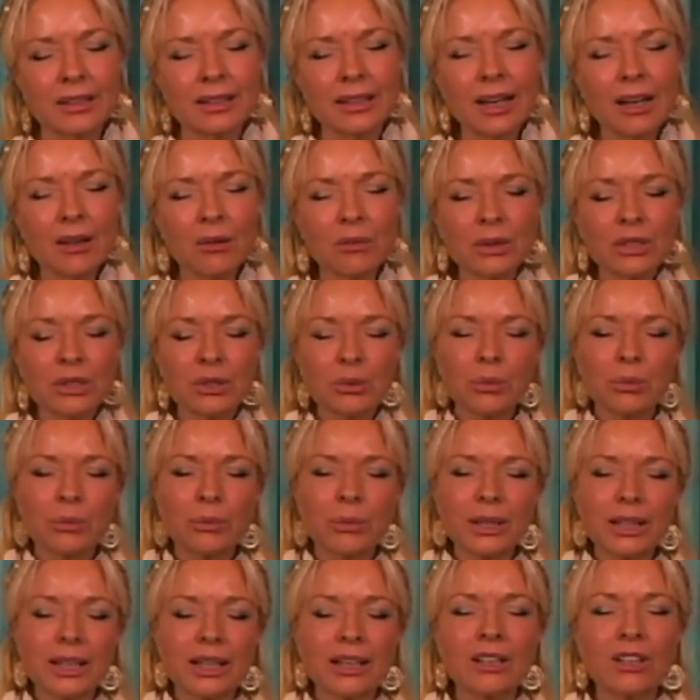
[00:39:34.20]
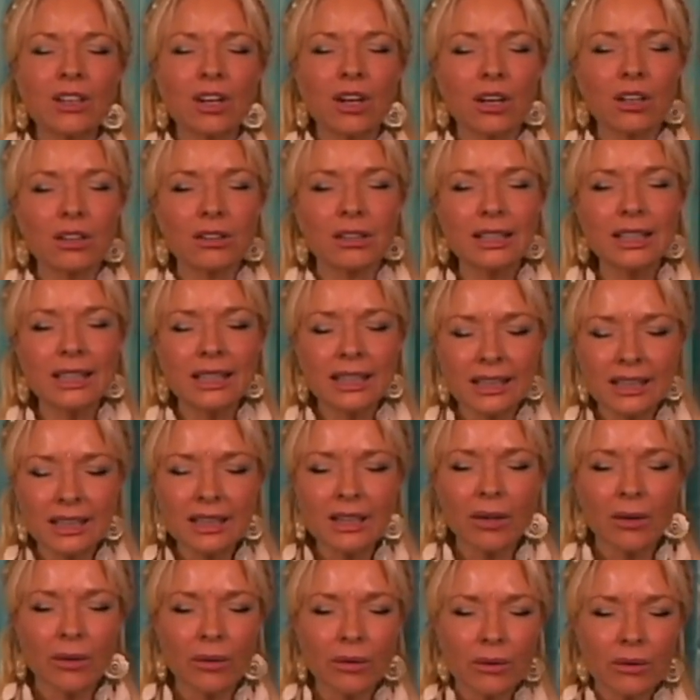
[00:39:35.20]
that which we can call the
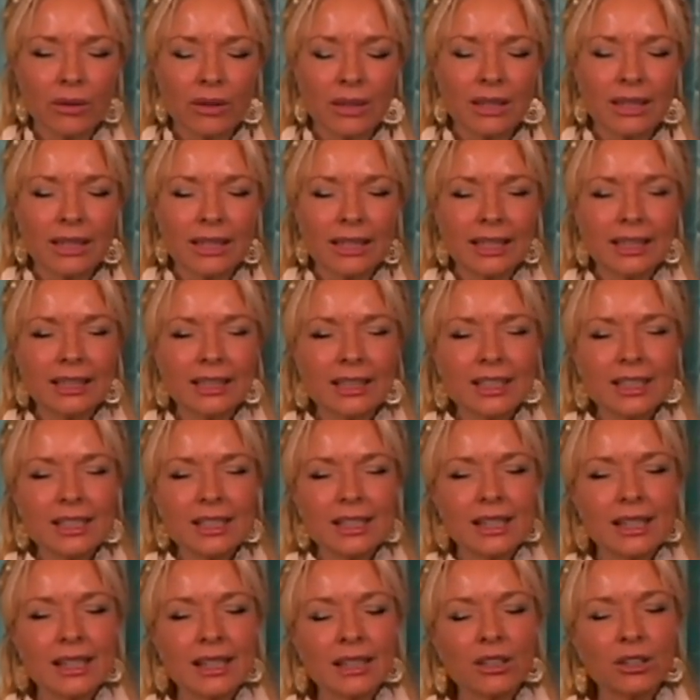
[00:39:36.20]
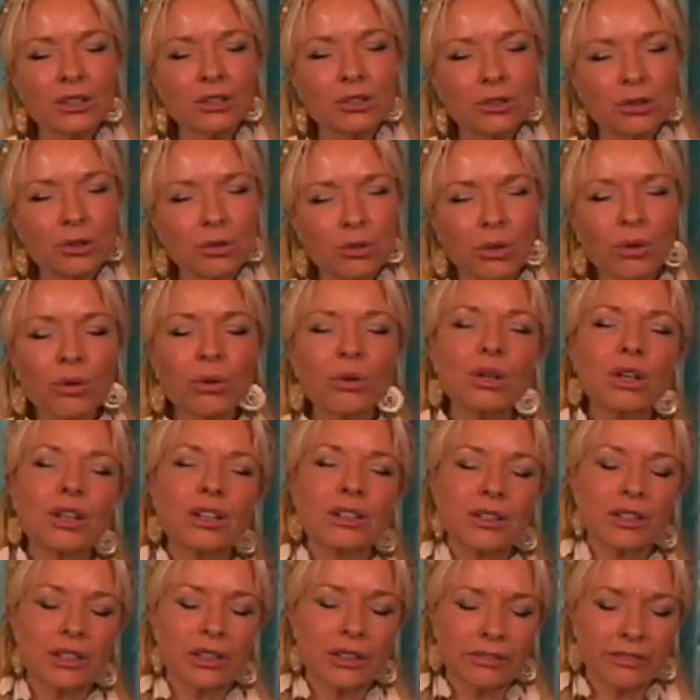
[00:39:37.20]
ego. It is the
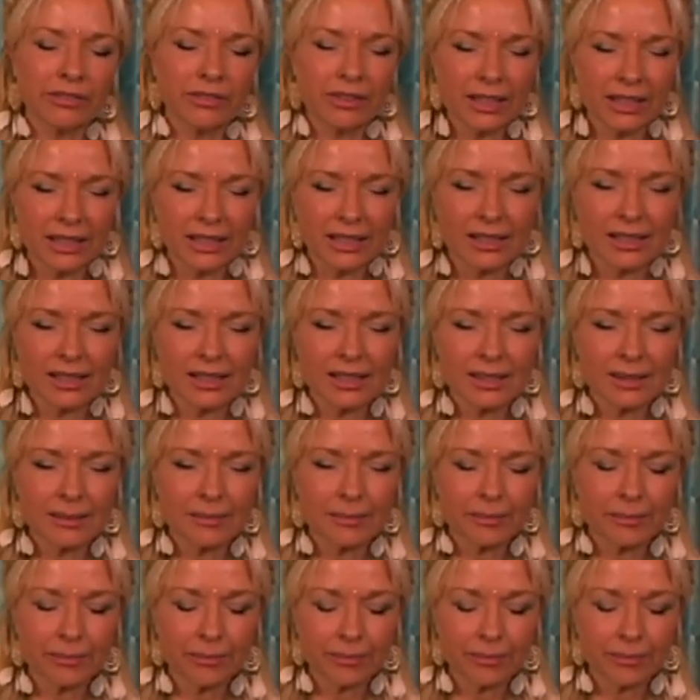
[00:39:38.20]
controller of things.